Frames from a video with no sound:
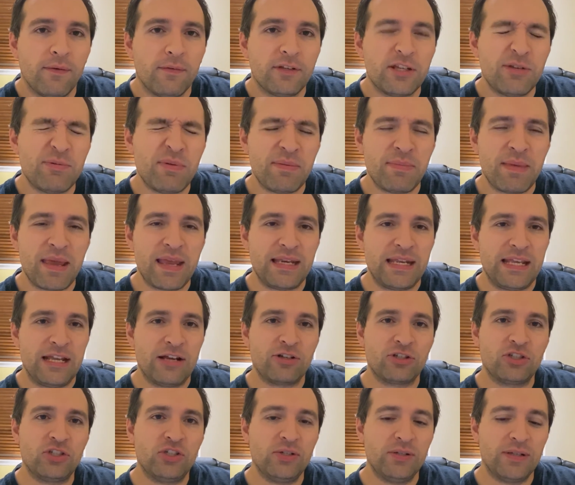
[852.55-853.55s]
to be made
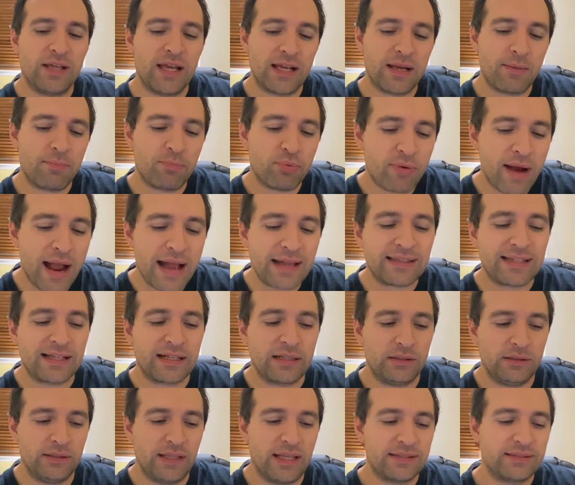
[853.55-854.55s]
here too, gang, a
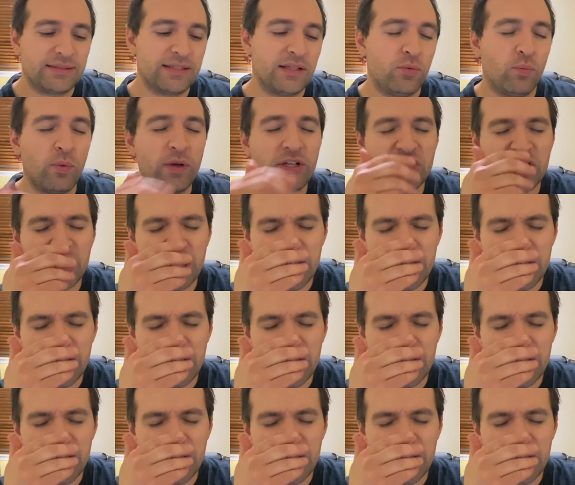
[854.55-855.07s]
practical lesson, which